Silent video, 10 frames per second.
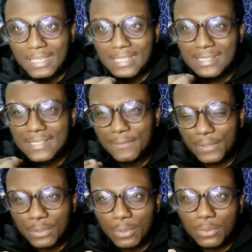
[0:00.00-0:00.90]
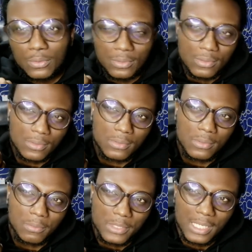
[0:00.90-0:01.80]
It's difficult
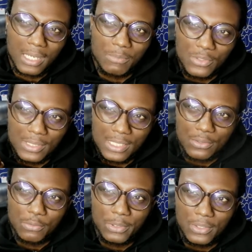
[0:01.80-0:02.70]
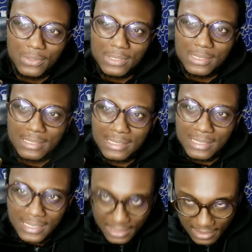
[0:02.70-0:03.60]
sometimes to say no because
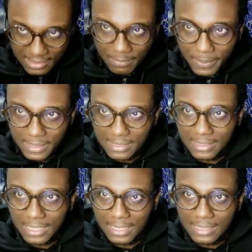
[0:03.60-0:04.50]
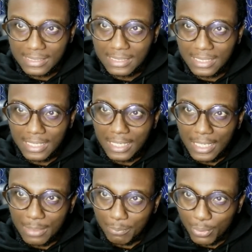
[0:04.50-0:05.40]
this is the person that
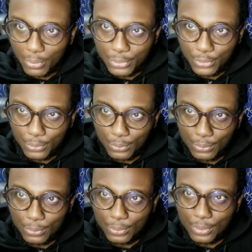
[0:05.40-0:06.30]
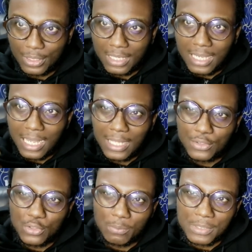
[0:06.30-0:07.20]
employed you.
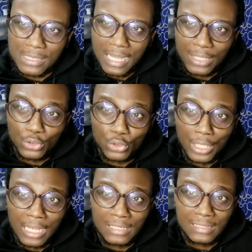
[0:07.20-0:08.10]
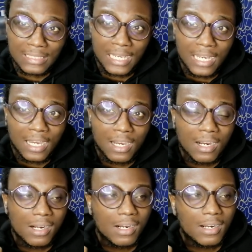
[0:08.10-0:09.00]
And
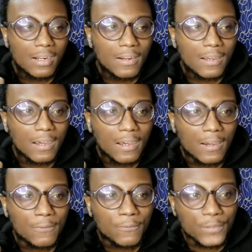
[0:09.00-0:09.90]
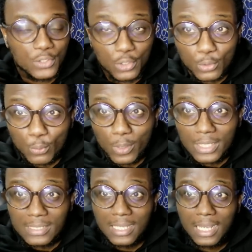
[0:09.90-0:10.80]
their feature
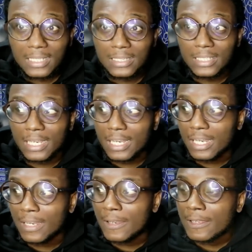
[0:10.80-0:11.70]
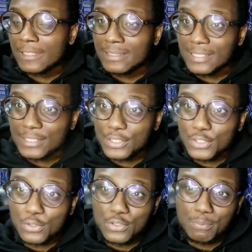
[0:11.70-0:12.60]
requests and their
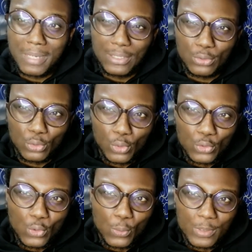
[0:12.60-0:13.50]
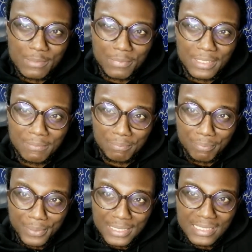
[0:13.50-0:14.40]
decisions might not always make
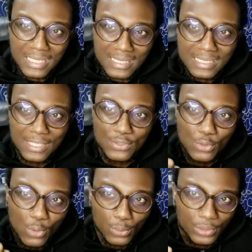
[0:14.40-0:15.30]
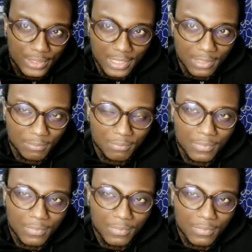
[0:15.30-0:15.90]
business sense all the time.